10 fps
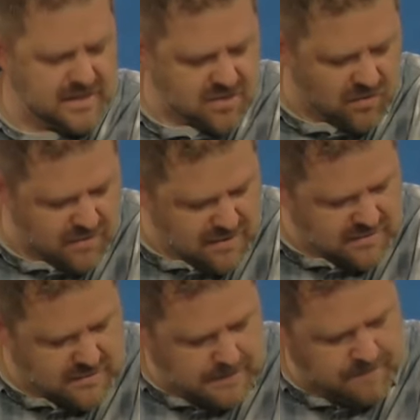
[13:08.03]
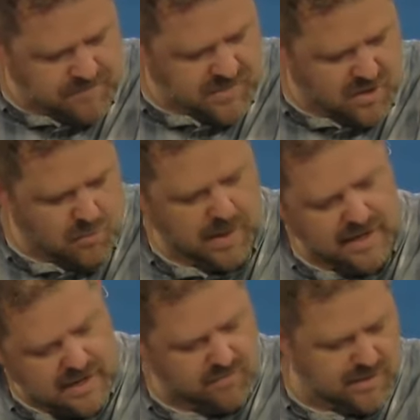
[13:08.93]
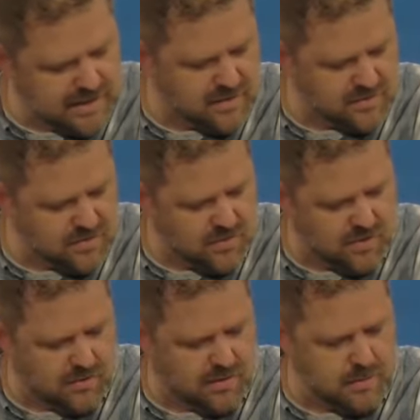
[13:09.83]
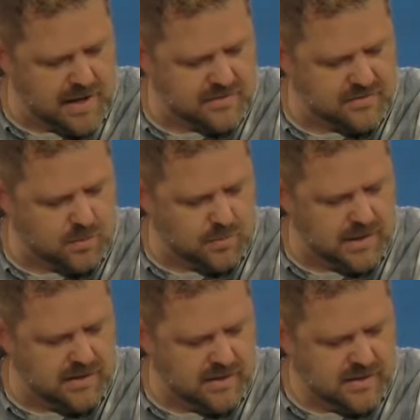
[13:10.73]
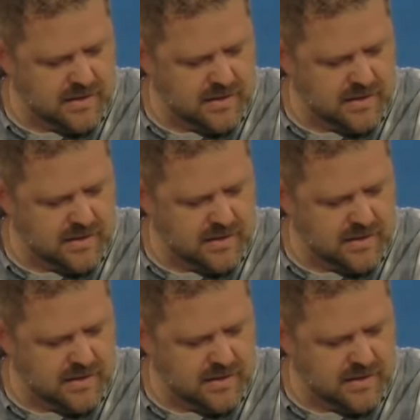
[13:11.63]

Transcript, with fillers: servants, obey and everything those who are your earthly masters? What do we,